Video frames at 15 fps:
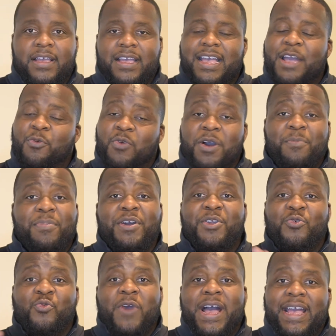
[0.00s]
And what better
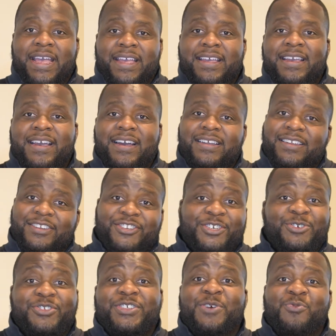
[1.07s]
way to
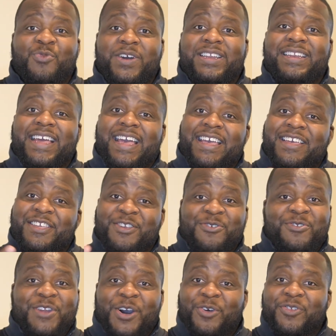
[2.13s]
show someone that you
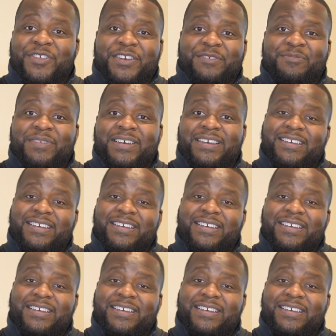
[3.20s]
know them,